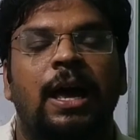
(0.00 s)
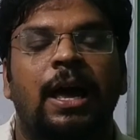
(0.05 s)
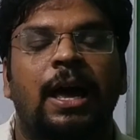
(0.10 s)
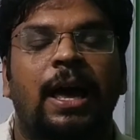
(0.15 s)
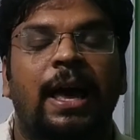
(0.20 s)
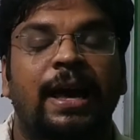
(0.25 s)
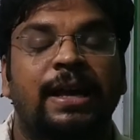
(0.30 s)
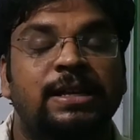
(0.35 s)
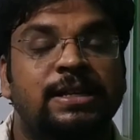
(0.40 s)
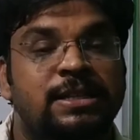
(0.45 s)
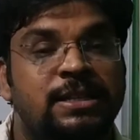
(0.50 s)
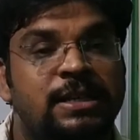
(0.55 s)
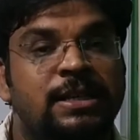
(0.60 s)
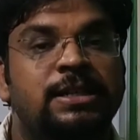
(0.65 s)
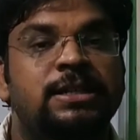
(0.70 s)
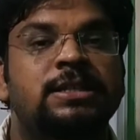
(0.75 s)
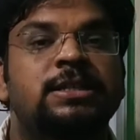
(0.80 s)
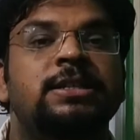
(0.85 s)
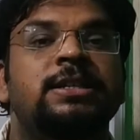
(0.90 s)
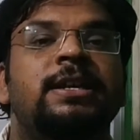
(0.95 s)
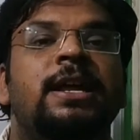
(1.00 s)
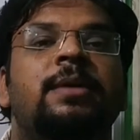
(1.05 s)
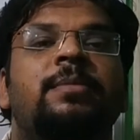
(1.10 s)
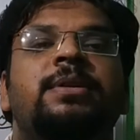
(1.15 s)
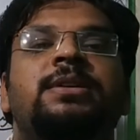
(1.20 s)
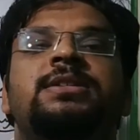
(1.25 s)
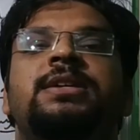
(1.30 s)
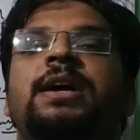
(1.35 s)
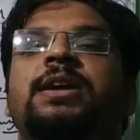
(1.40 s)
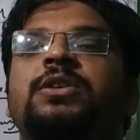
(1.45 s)
exceeds the debit
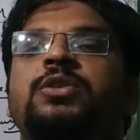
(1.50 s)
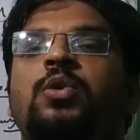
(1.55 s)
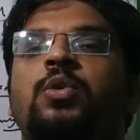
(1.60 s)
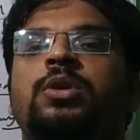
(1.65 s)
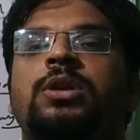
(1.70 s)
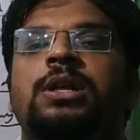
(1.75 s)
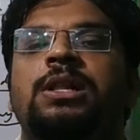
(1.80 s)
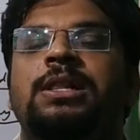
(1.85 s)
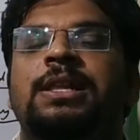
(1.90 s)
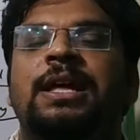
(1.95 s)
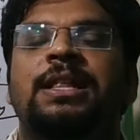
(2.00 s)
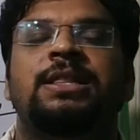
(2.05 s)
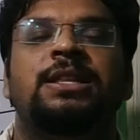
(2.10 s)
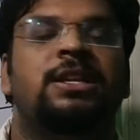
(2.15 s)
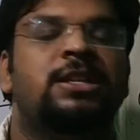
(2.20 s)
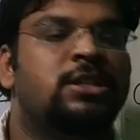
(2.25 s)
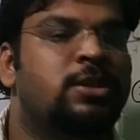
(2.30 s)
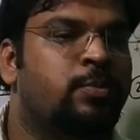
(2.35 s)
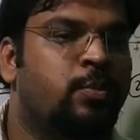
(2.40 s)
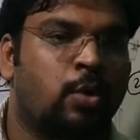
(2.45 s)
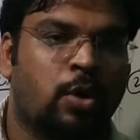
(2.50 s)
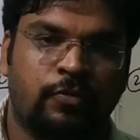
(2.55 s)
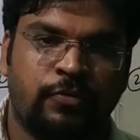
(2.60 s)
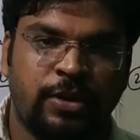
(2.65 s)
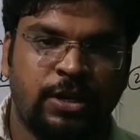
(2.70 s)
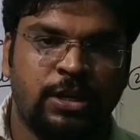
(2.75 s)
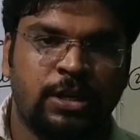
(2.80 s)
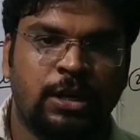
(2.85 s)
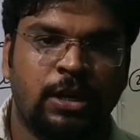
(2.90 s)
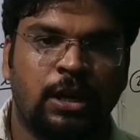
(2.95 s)
side total, then there is a
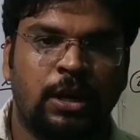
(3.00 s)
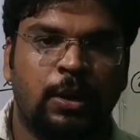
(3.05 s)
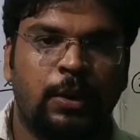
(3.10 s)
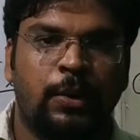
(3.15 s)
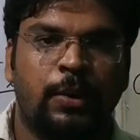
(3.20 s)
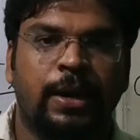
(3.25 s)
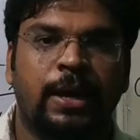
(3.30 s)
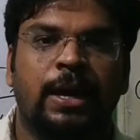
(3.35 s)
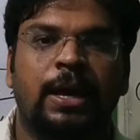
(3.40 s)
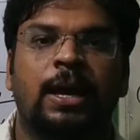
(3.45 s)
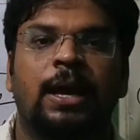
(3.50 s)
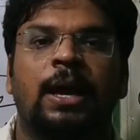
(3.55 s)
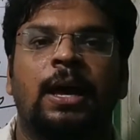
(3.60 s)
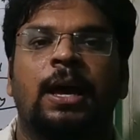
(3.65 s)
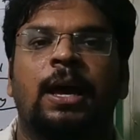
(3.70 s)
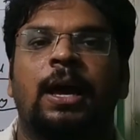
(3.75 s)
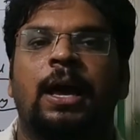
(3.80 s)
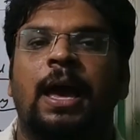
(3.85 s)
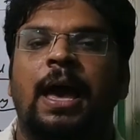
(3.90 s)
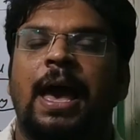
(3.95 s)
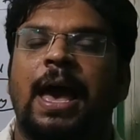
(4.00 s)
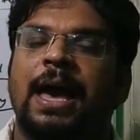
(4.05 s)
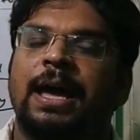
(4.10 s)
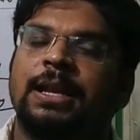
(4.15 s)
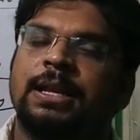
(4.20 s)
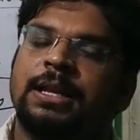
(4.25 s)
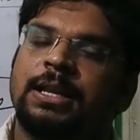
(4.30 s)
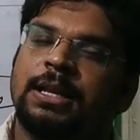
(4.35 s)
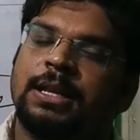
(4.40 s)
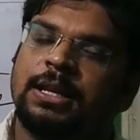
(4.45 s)
profit. Okay,
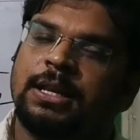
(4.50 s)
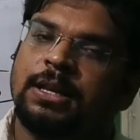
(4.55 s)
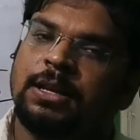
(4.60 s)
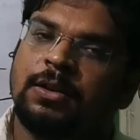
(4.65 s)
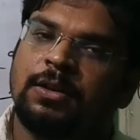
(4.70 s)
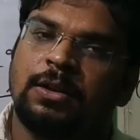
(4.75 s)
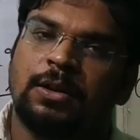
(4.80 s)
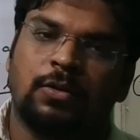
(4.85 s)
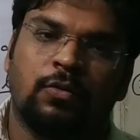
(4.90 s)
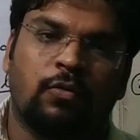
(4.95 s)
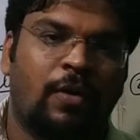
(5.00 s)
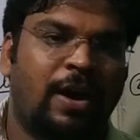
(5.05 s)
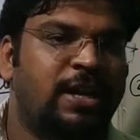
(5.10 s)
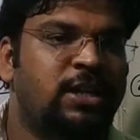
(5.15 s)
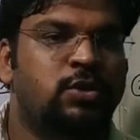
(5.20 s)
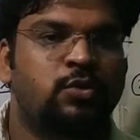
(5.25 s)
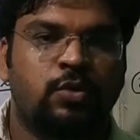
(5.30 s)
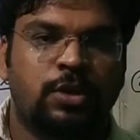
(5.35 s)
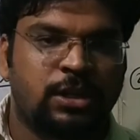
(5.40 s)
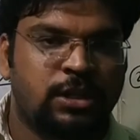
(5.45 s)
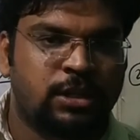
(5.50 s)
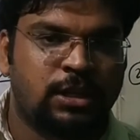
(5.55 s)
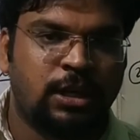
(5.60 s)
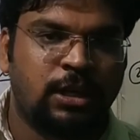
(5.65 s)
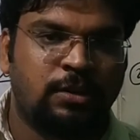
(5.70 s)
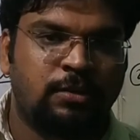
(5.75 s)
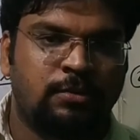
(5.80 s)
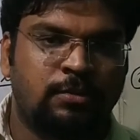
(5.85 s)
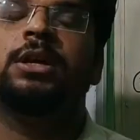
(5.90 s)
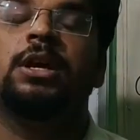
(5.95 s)
and vice
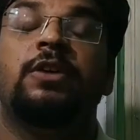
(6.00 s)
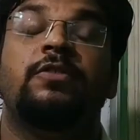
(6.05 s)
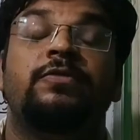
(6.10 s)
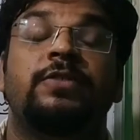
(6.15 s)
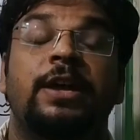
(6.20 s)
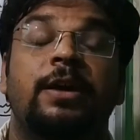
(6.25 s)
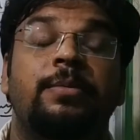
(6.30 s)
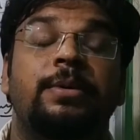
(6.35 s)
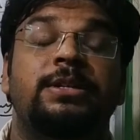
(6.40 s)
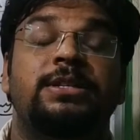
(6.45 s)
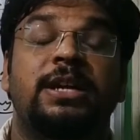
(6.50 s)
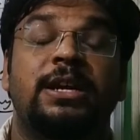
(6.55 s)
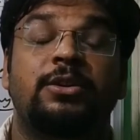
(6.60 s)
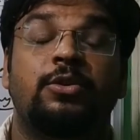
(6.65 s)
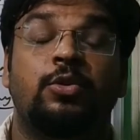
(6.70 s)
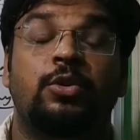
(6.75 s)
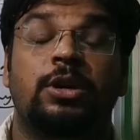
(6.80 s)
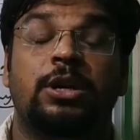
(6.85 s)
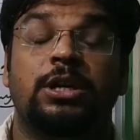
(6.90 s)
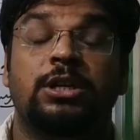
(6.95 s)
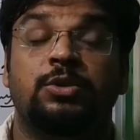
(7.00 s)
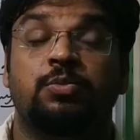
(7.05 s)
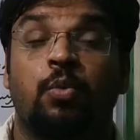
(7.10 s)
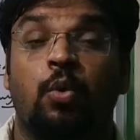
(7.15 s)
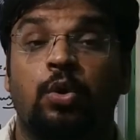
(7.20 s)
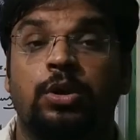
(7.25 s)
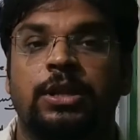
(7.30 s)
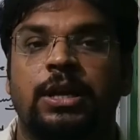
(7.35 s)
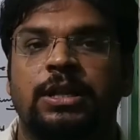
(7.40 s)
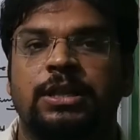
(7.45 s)
versa, if debit side total is
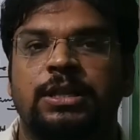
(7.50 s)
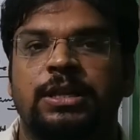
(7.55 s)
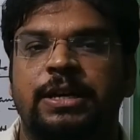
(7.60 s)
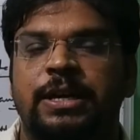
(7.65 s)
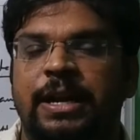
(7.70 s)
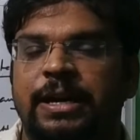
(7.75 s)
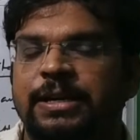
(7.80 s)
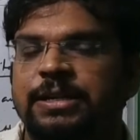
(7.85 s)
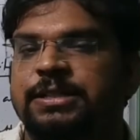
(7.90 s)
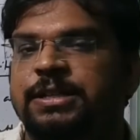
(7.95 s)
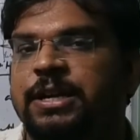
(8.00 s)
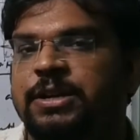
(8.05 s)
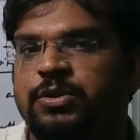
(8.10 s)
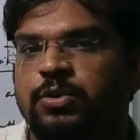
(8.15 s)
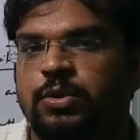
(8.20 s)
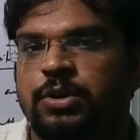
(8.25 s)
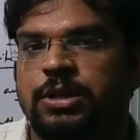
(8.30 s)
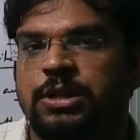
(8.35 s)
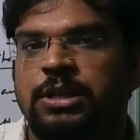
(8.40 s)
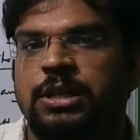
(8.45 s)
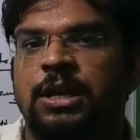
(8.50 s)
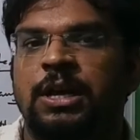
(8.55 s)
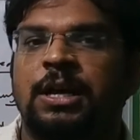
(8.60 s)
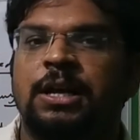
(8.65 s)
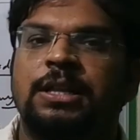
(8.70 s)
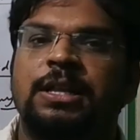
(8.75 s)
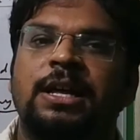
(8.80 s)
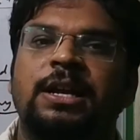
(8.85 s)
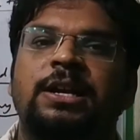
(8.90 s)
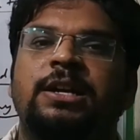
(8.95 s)
more than the credit side total,
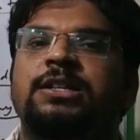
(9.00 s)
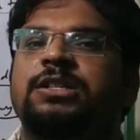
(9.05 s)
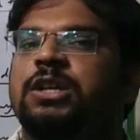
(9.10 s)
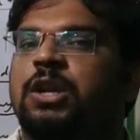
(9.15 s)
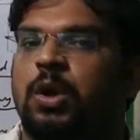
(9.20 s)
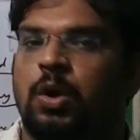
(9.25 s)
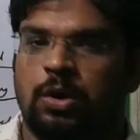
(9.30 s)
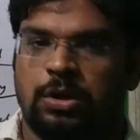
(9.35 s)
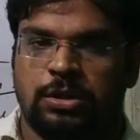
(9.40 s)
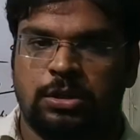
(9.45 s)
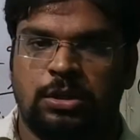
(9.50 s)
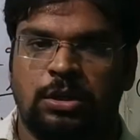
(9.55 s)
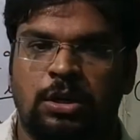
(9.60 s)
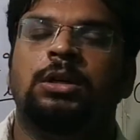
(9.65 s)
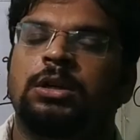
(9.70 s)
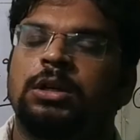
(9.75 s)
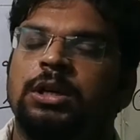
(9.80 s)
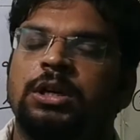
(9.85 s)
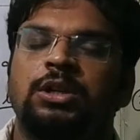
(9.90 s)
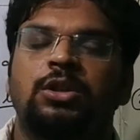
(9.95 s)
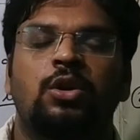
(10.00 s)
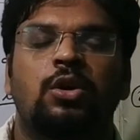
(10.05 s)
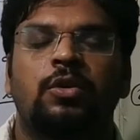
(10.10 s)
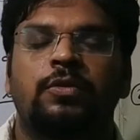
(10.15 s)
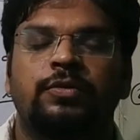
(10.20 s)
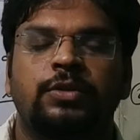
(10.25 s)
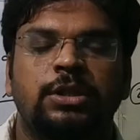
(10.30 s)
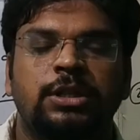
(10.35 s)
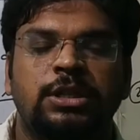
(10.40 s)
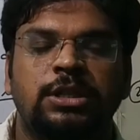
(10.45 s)
then it is a loss. Either
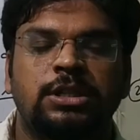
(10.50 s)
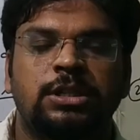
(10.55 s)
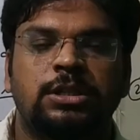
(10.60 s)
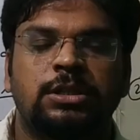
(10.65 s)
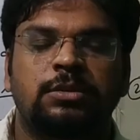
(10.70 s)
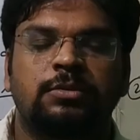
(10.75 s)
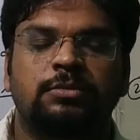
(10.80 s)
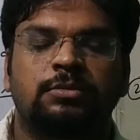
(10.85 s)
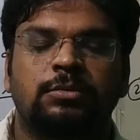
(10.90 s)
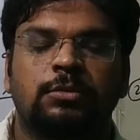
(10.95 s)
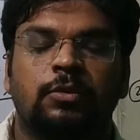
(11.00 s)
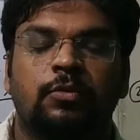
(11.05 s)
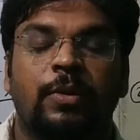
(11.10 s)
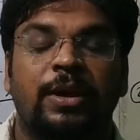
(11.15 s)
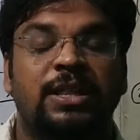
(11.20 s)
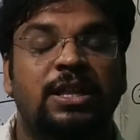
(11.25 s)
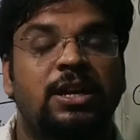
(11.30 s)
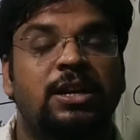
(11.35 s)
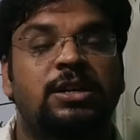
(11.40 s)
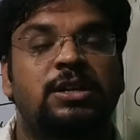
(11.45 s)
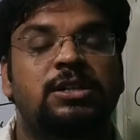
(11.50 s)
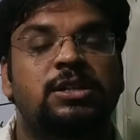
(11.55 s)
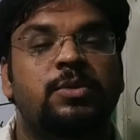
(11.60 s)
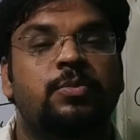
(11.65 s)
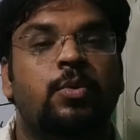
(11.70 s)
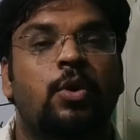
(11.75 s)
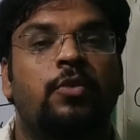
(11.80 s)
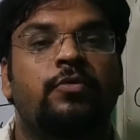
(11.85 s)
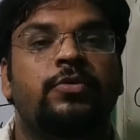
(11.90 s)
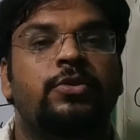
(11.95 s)
of these, whether it is a
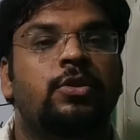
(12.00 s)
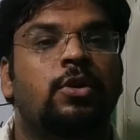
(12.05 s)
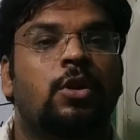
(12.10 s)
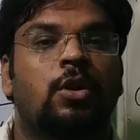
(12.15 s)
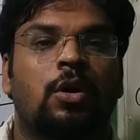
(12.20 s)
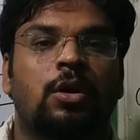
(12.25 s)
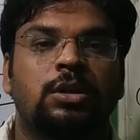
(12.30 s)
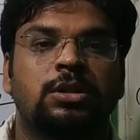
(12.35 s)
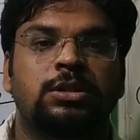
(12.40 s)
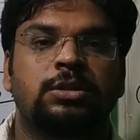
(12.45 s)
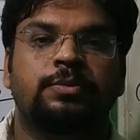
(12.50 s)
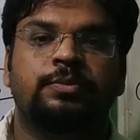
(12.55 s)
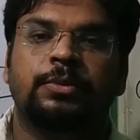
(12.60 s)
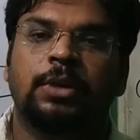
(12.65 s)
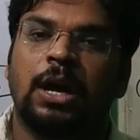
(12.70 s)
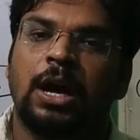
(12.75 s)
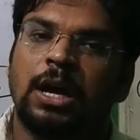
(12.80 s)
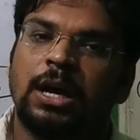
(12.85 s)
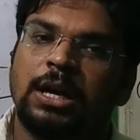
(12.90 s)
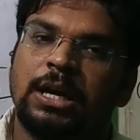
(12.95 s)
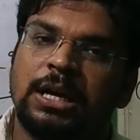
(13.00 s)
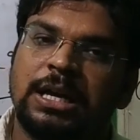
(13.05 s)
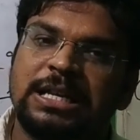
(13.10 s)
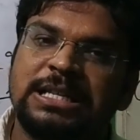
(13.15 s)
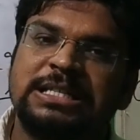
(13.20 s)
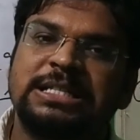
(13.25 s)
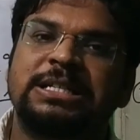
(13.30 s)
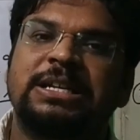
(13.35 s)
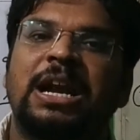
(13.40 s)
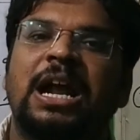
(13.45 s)
profit or loss,
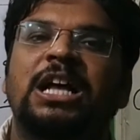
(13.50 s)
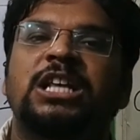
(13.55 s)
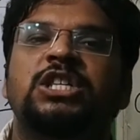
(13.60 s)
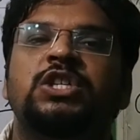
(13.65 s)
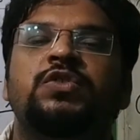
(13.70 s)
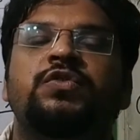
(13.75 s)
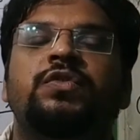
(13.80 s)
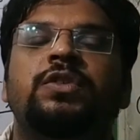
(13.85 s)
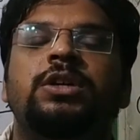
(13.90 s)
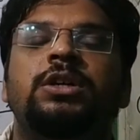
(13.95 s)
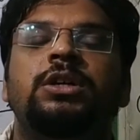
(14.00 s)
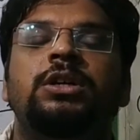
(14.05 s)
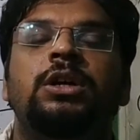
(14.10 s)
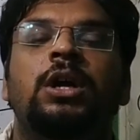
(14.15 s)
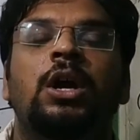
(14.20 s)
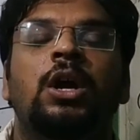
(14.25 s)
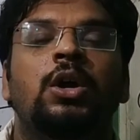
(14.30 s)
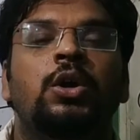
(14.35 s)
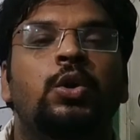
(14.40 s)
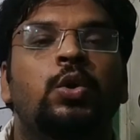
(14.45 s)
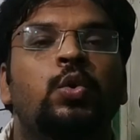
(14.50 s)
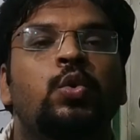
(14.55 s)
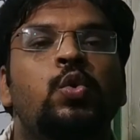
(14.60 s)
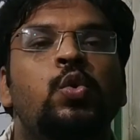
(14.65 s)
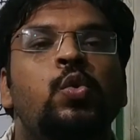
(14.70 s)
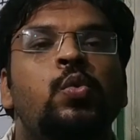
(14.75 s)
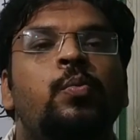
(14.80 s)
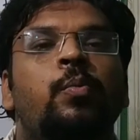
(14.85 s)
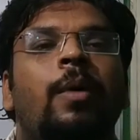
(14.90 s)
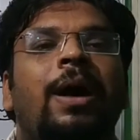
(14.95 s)
is transferred
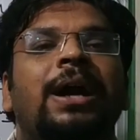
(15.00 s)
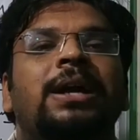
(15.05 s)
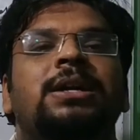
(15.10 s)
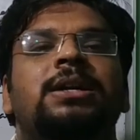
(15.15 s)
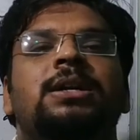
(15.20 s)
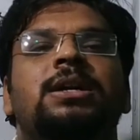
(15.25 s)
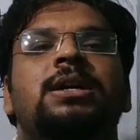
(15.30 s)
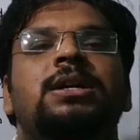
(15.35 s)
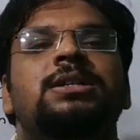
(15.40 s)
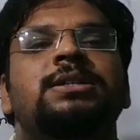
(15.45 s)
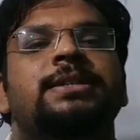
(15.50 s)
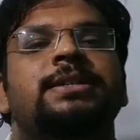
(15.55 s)
to partners